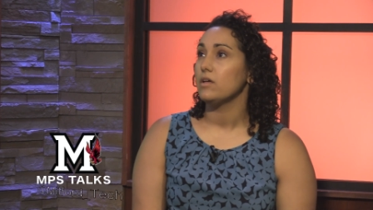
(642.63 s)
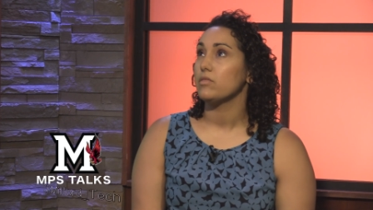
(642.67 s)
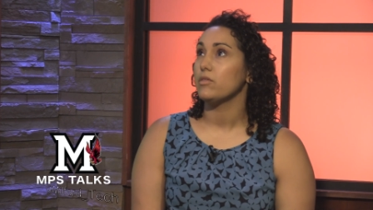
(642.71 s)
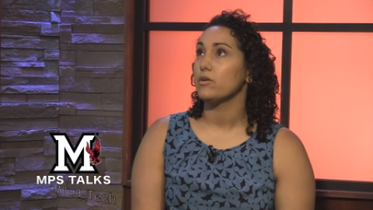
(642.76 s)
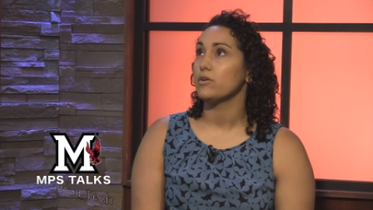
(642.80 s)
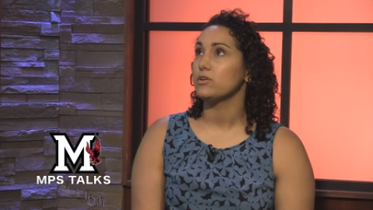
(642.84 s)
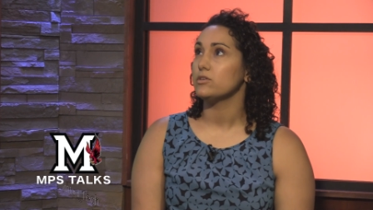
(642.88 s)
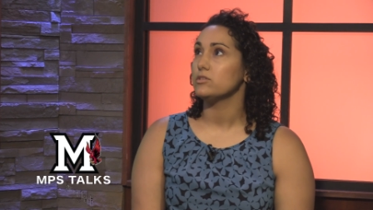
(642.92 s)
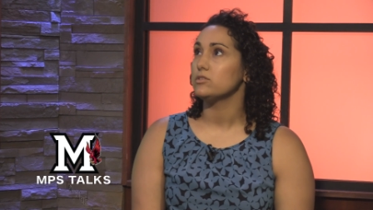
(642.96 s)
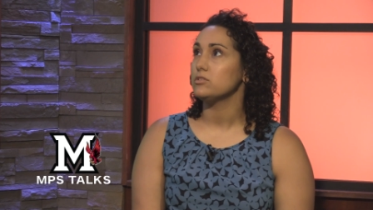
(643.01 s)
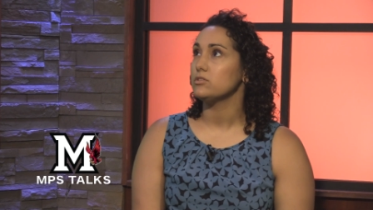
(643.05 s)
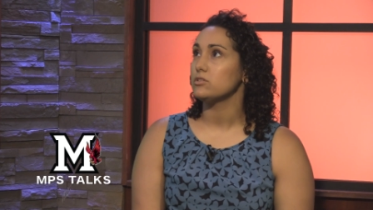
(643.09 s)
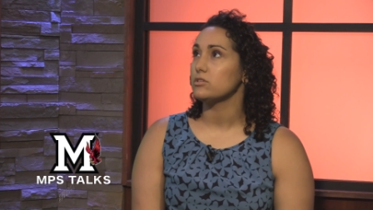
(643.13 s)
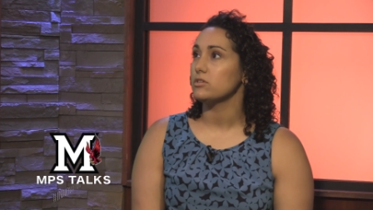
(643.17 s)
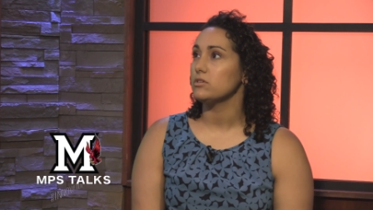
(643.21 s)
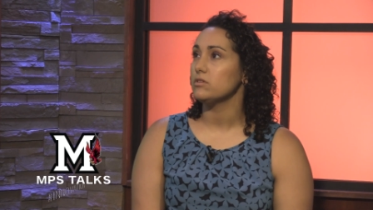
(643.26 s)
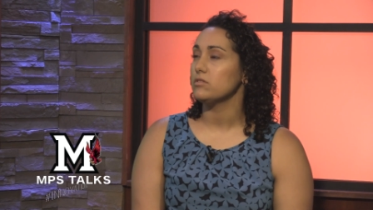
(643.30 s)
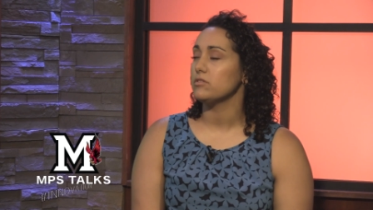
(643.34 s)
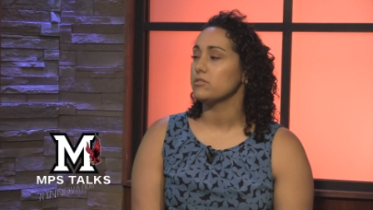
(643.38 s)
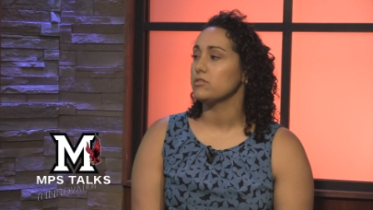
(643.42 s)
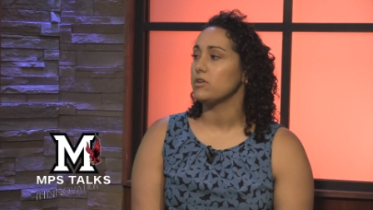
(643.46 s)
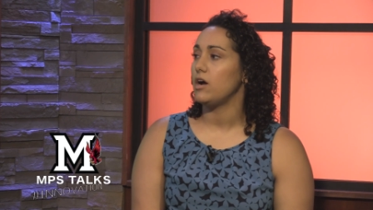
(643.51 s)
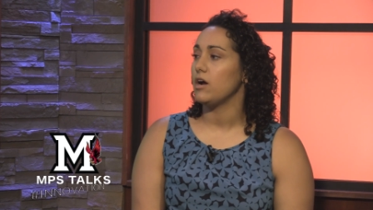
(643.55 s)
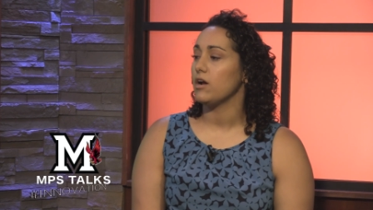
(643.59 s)
they're
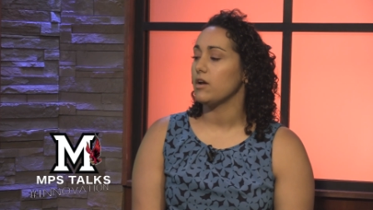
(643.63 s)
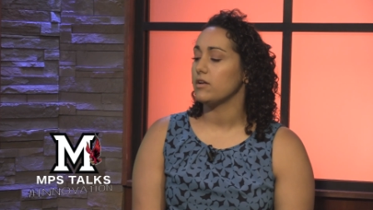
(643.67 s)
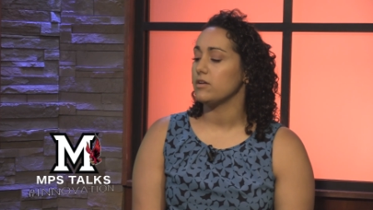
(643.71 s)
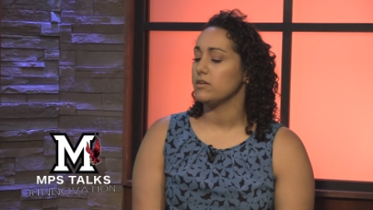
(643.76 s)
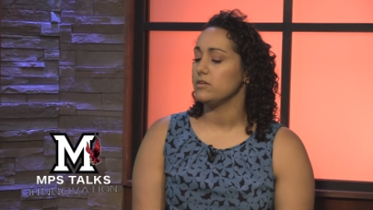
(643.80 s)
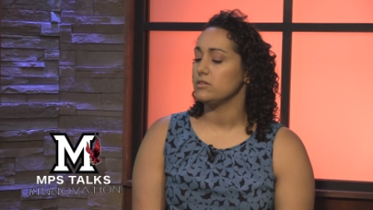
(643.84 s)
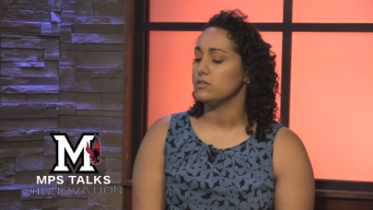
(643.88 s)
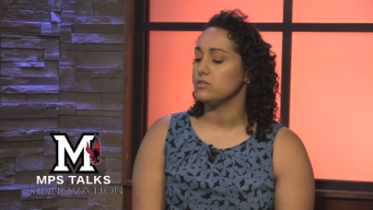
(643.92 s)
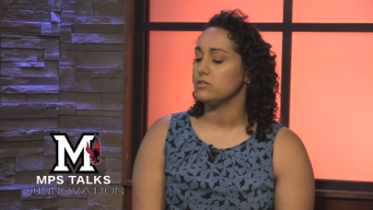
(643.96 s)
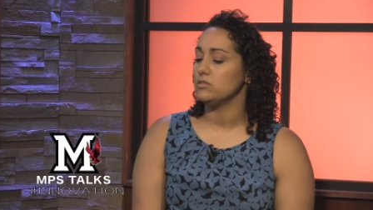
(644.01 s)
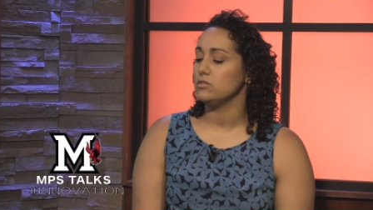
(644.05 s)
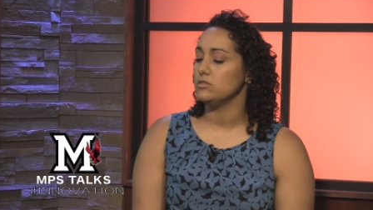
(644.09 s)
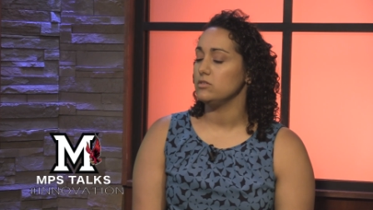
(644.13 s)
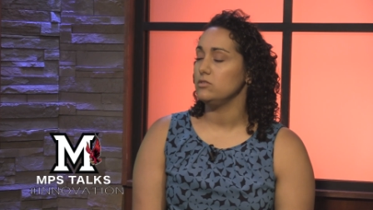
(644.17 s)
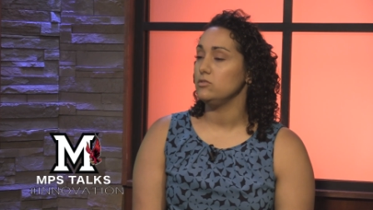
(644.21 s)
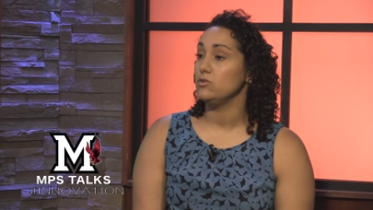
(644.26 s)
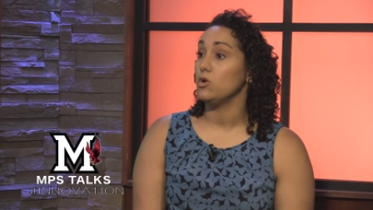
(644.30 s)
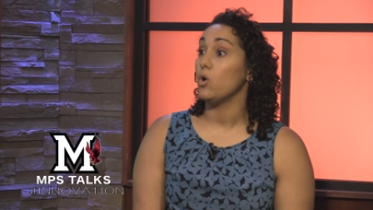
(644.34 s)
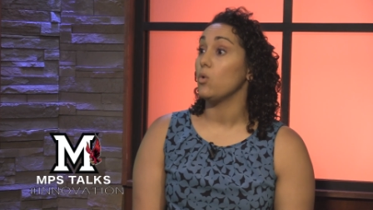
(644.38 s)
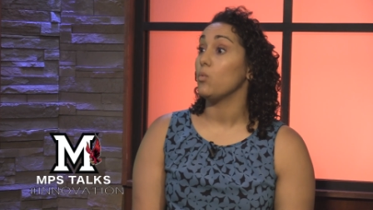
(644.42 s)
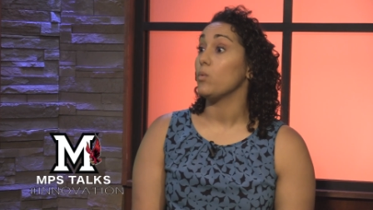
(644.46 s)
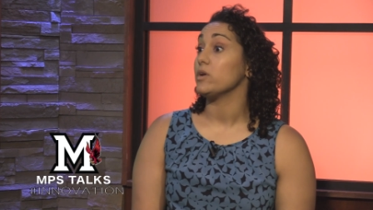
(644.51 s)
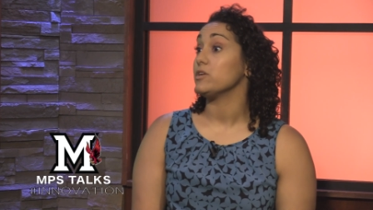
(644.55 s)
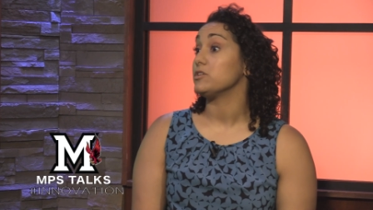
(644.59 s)
concerned they're not going to
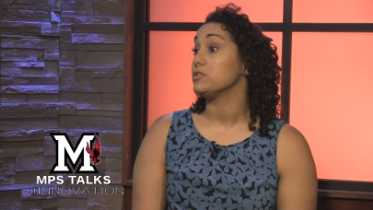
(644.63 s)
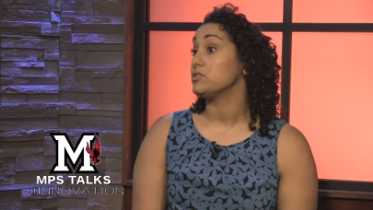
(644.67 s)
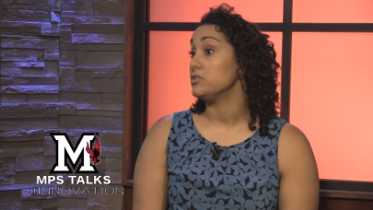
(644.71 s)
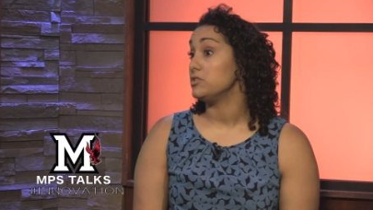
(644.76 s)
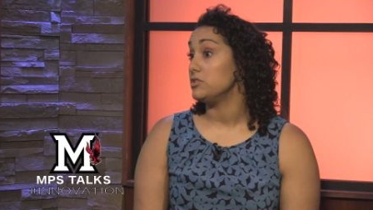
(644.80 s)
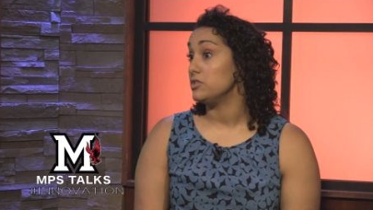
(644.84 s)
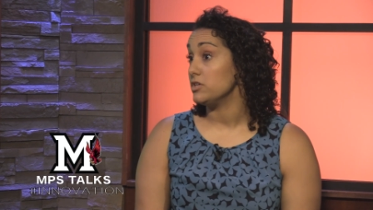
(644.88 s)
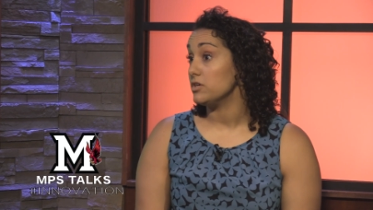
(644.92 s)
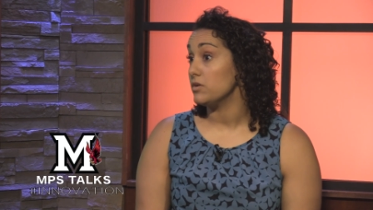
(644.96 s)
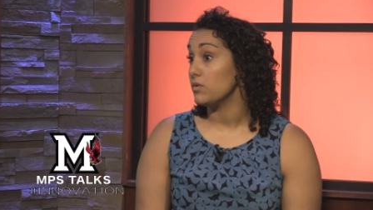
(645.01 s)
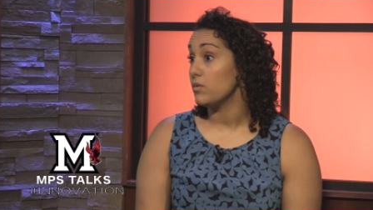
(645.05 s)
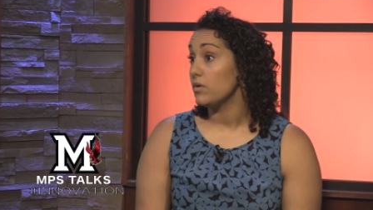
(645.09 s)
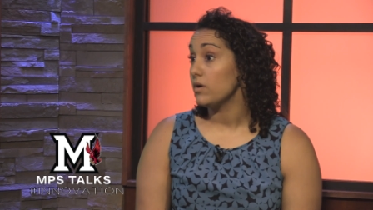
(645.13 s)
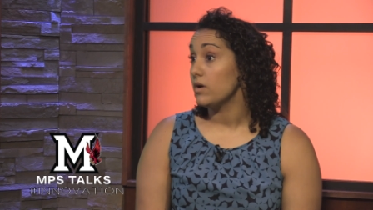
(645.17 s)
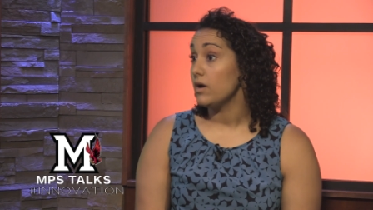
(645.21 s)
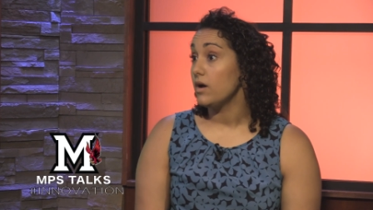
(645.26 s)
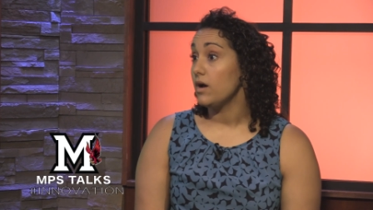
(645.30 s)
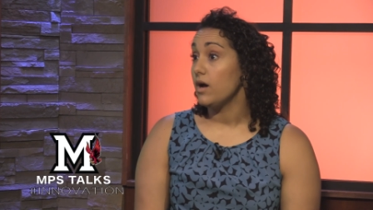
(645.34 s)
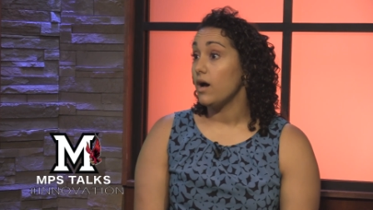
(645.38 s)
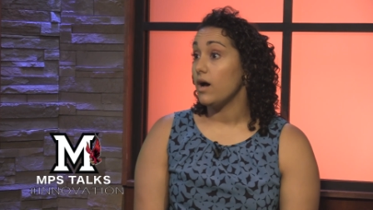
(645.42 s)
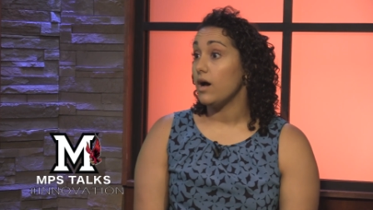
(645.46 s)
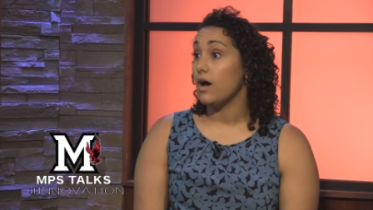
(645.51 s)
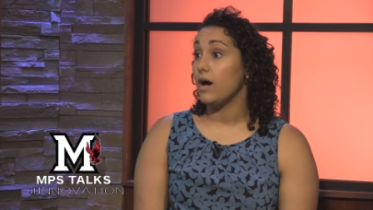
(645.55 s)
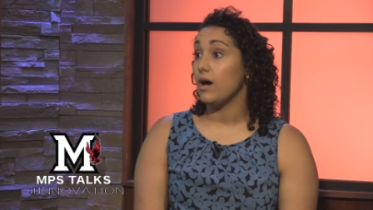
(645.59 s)
know what to do
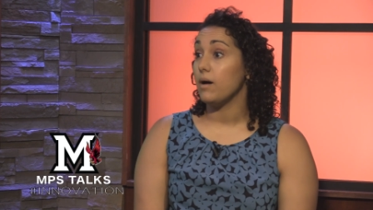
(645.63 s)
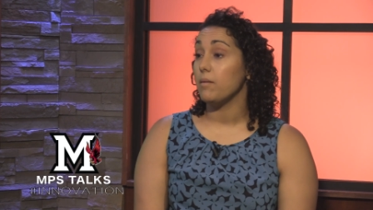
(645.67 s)
uh, mm-hmm.